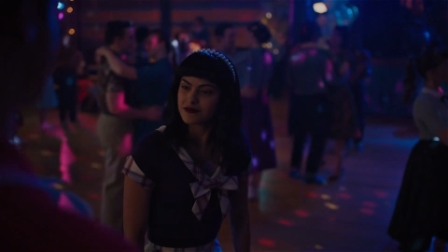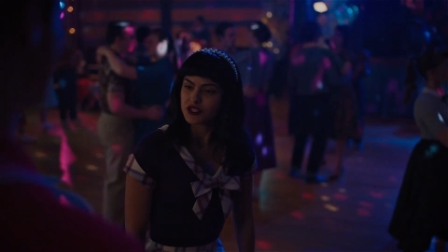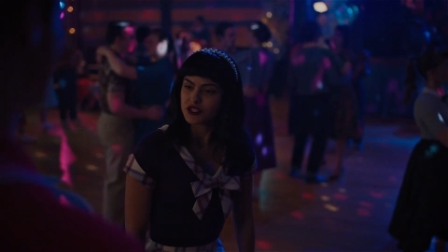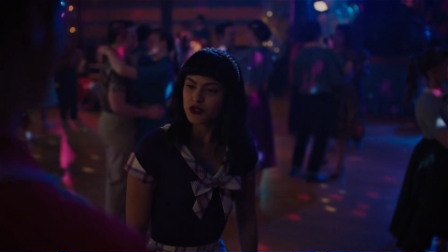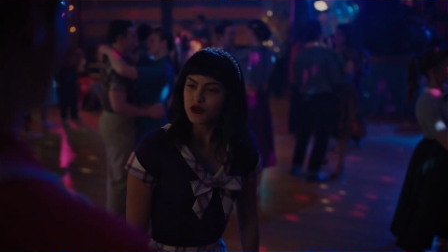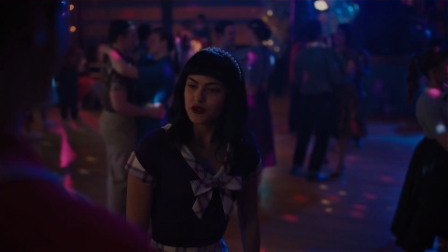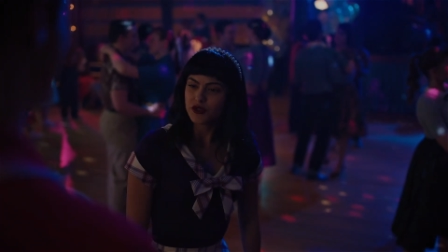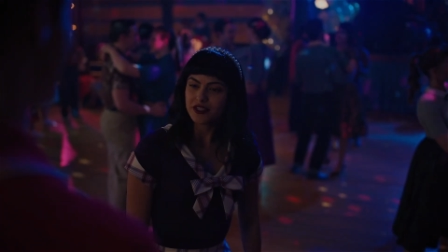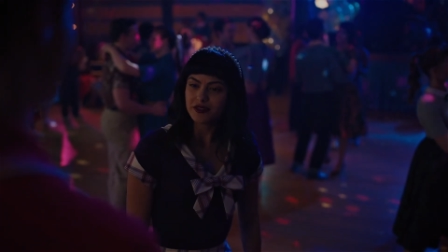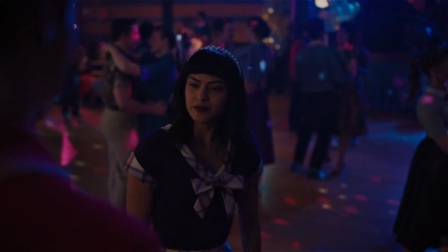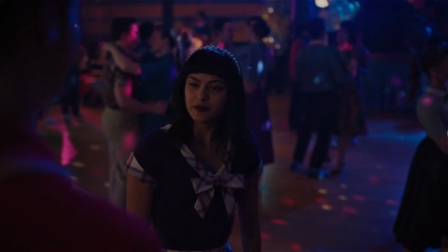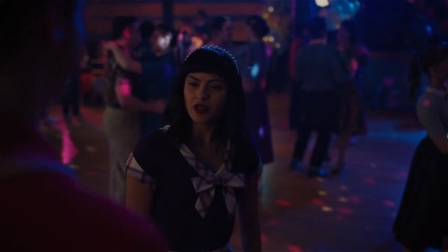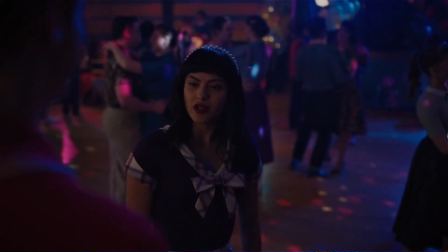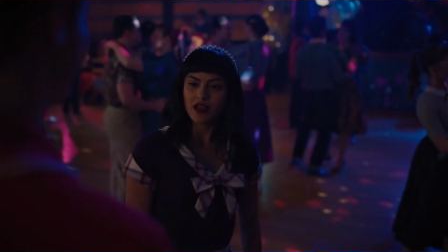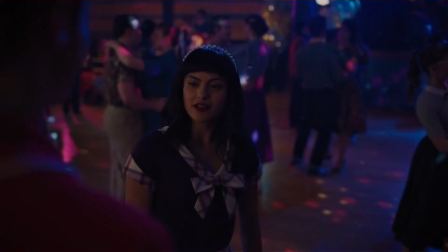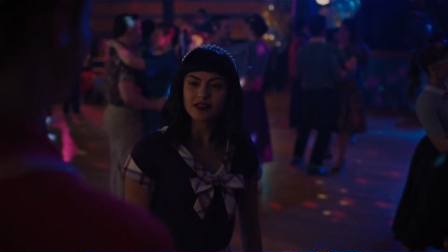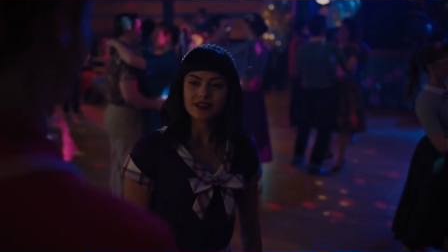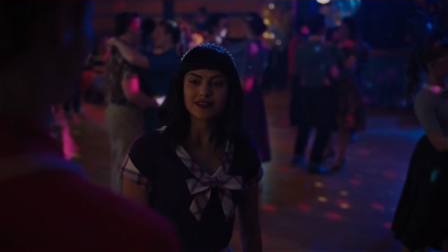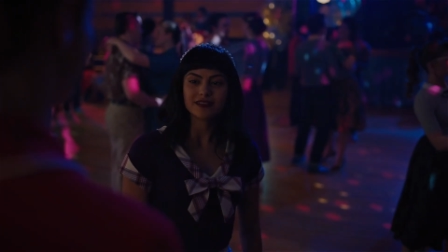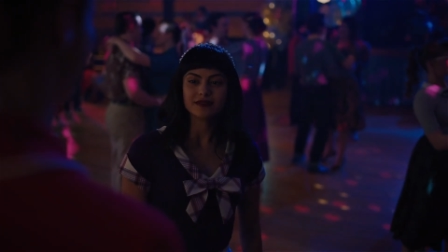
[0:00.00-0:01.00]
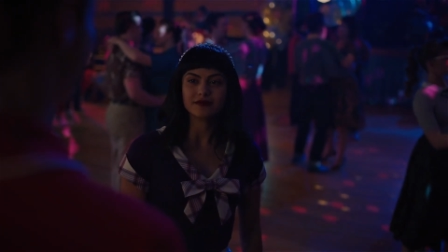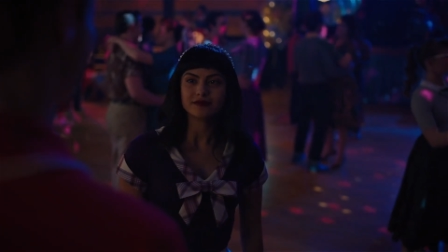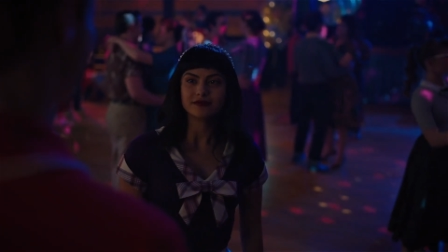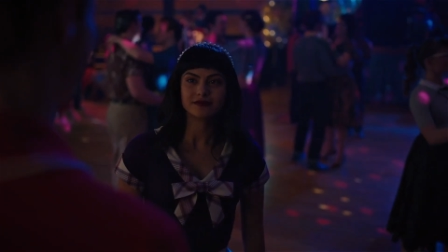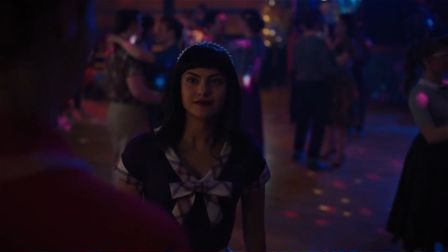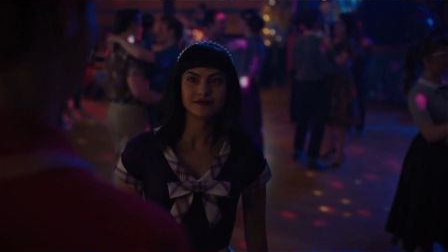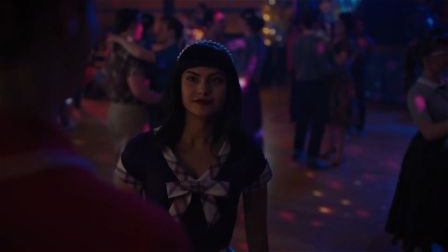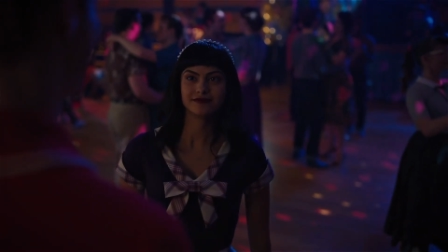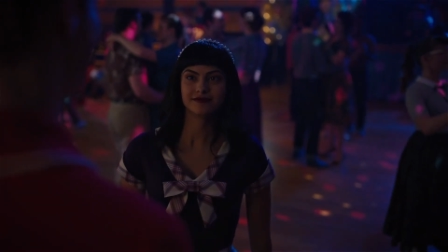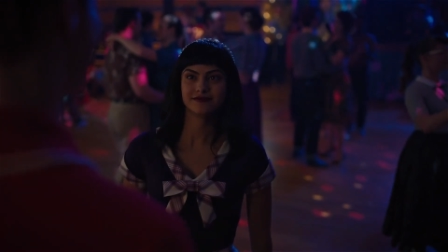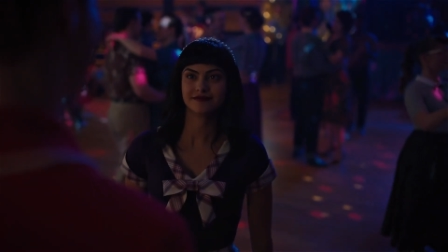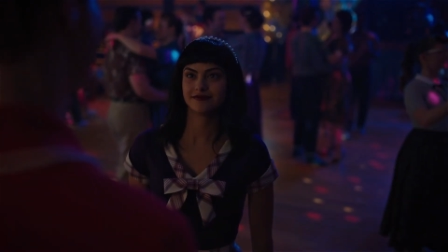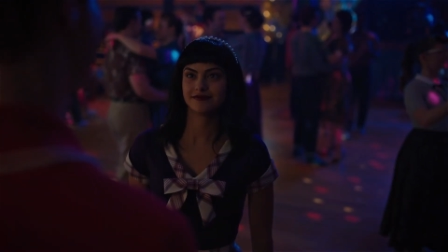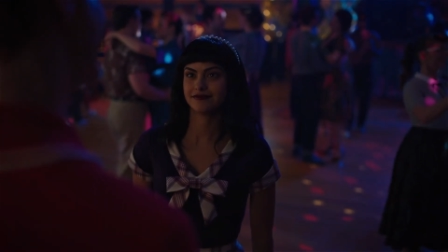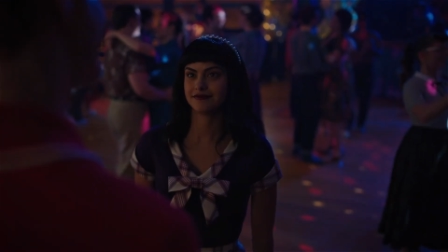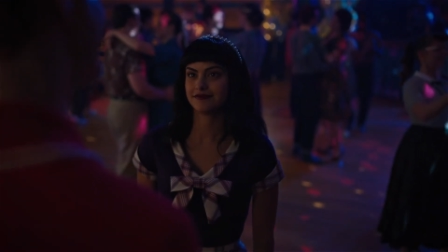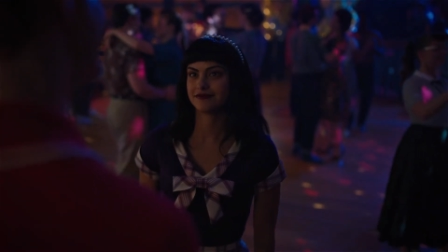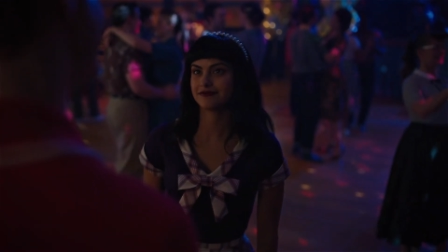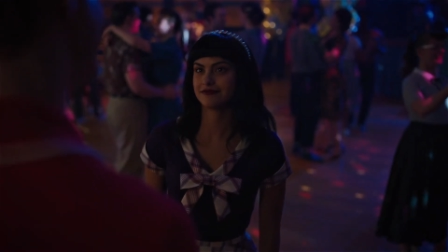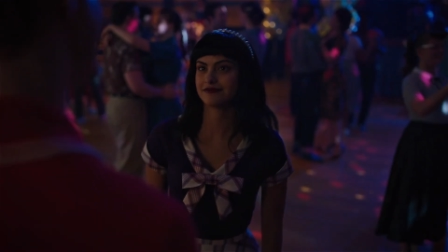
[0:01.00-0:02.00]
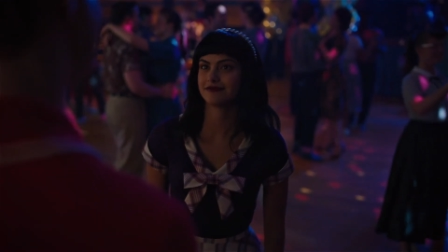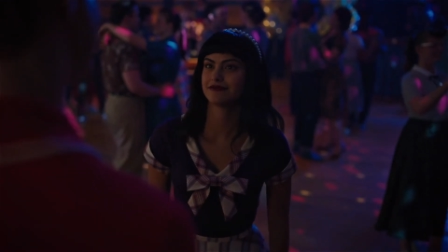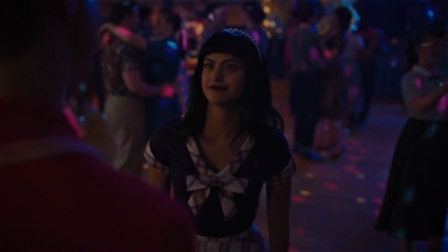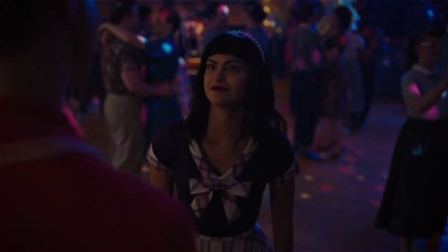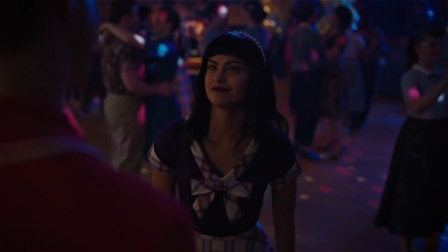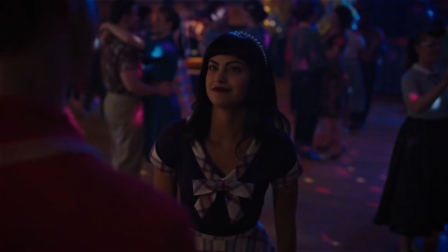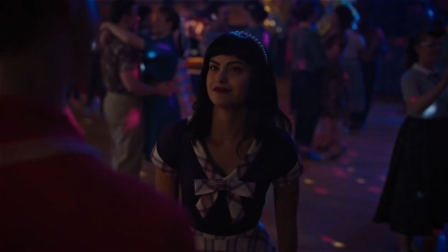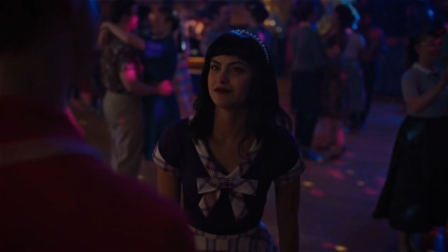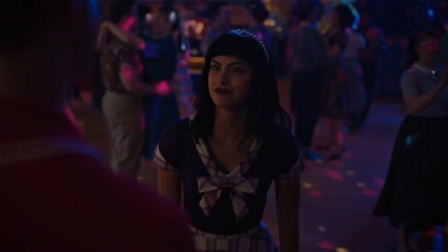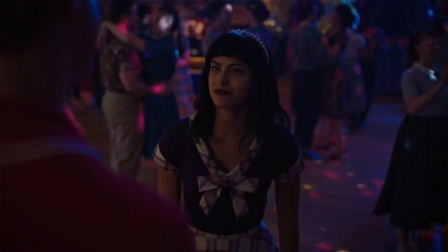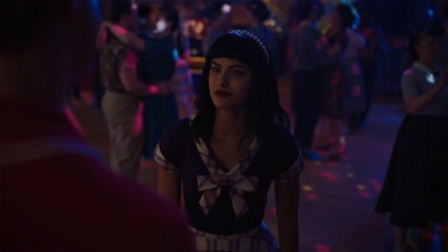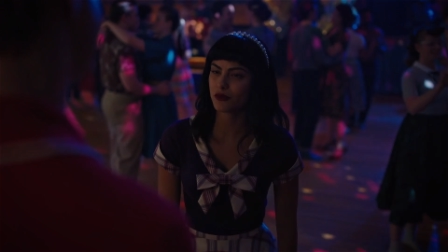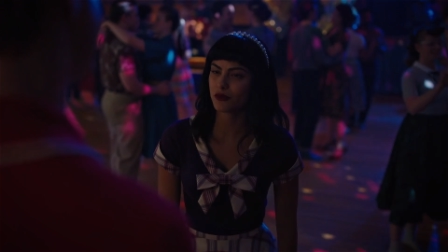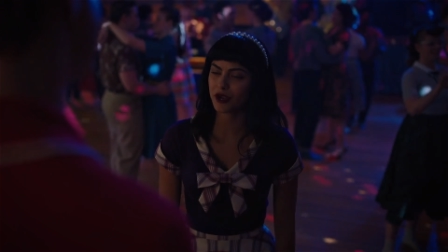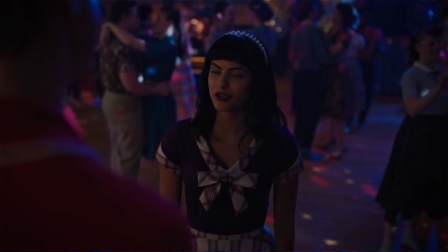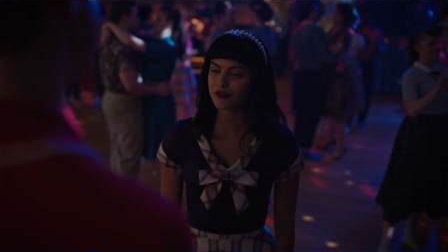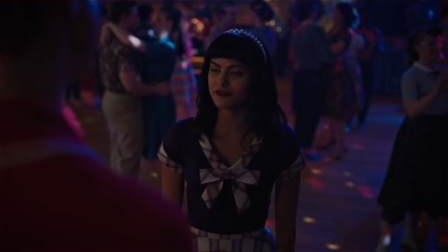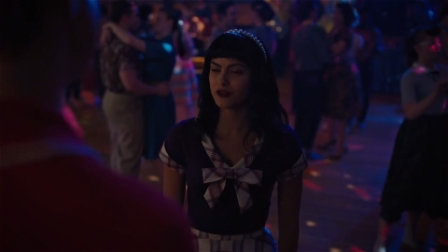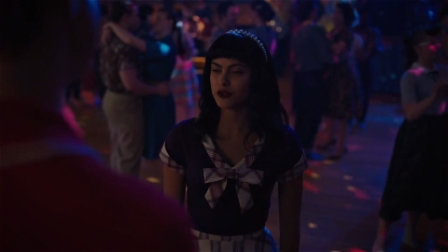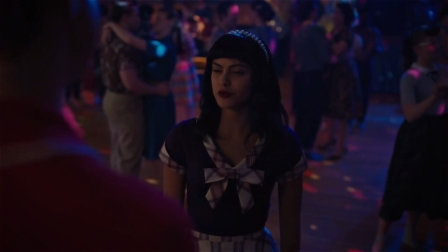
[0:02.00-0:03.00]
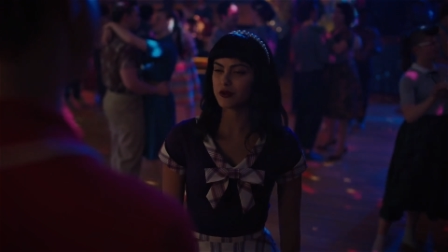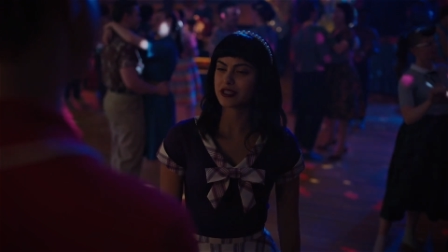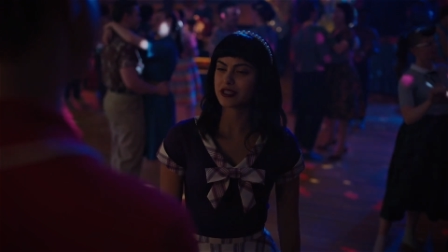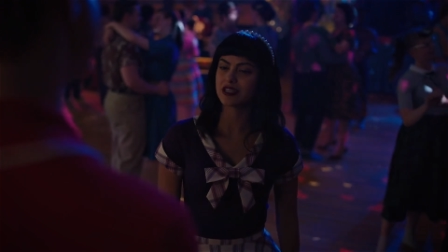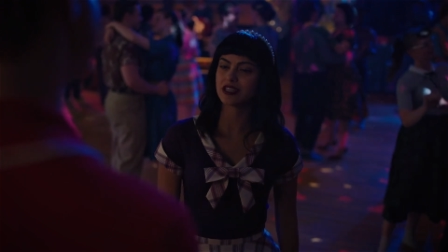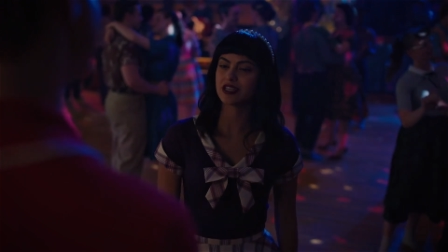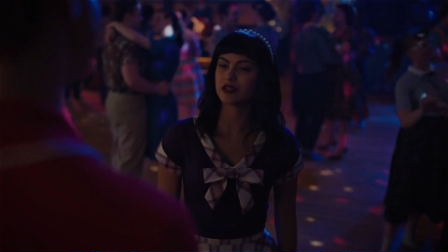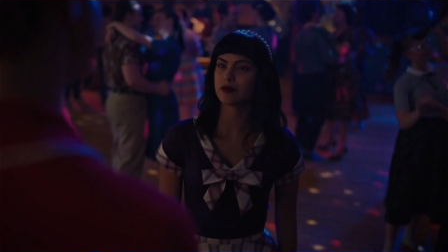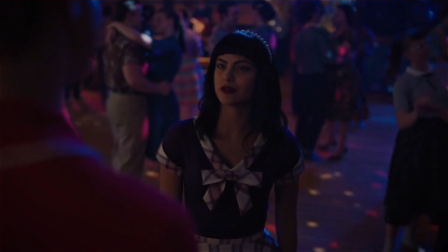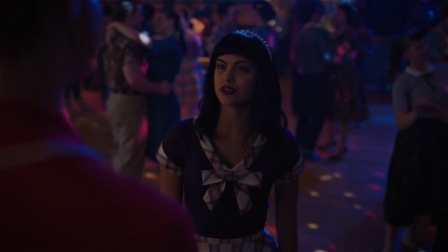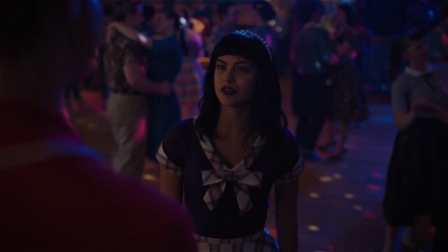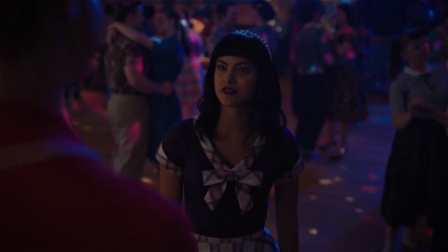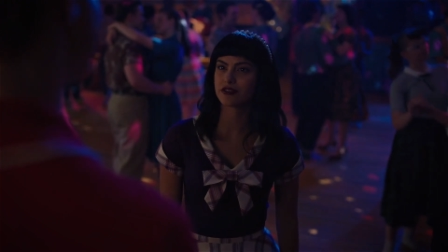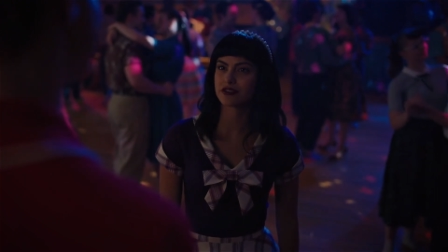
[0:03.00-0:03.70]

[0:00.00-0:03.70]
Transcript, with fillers: Julian Blossom, where have you been keeping